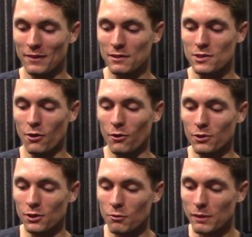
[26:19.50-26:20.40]
So
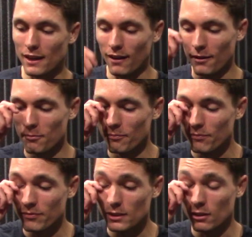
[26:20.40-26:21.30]
you become,
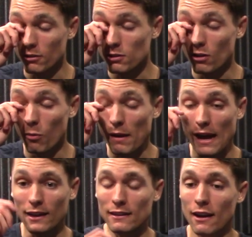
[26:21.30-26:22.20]
you know, you go
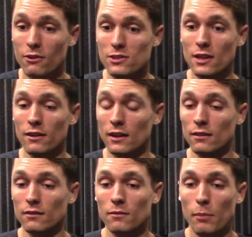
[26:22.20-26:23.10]
back and now you're
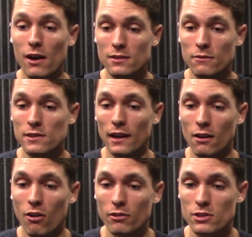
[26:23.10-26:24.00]
studying positive
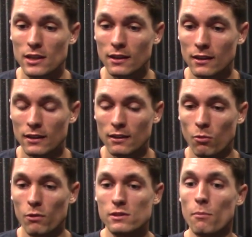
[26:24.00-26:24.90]
psychology. What
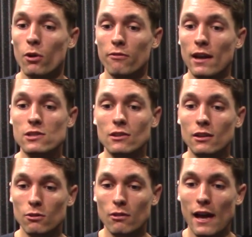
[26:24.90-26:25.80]
was the motivation to
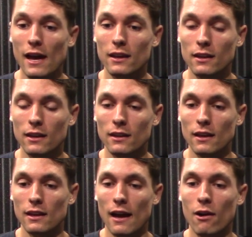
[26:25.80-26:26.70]
do that?
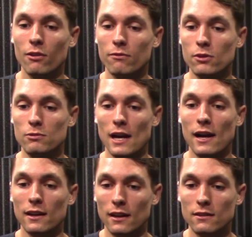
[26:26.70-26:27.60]
And how have you tied
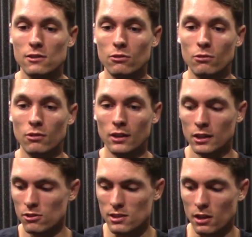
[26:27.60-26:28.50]
it into
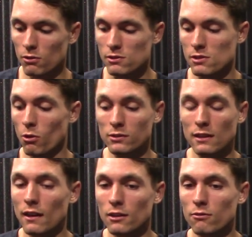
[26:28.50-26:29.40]
just the consulting
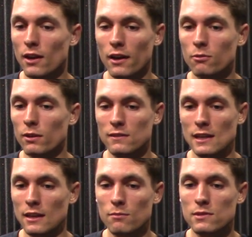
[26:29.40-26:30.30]
that you've done with
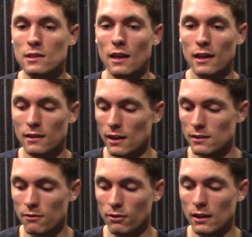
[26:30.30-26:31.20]
teams and
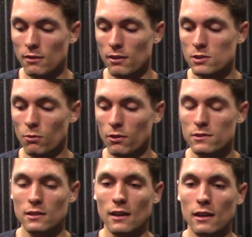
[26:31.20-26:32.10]
different individuals
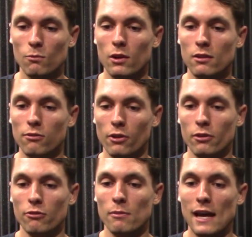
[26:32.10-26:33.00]
and what you've learned
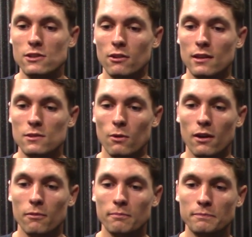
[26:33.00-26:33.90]
from that journey as well?